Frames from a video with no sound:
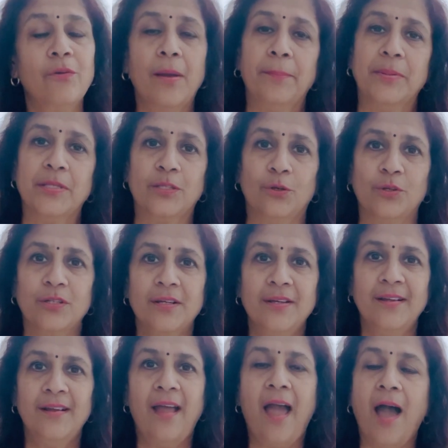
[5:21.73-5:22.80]
episode.
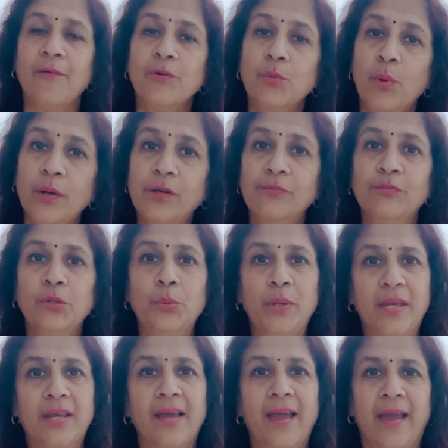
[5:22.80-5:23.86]
Have a wonderful
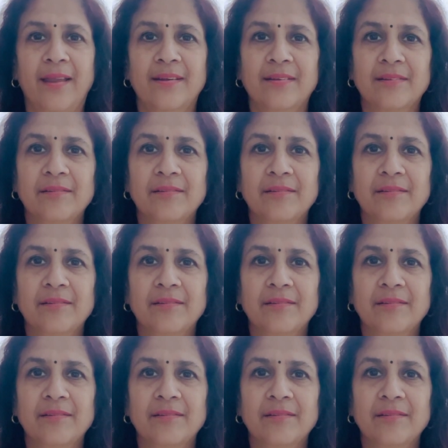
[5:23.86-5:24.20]
week ahead.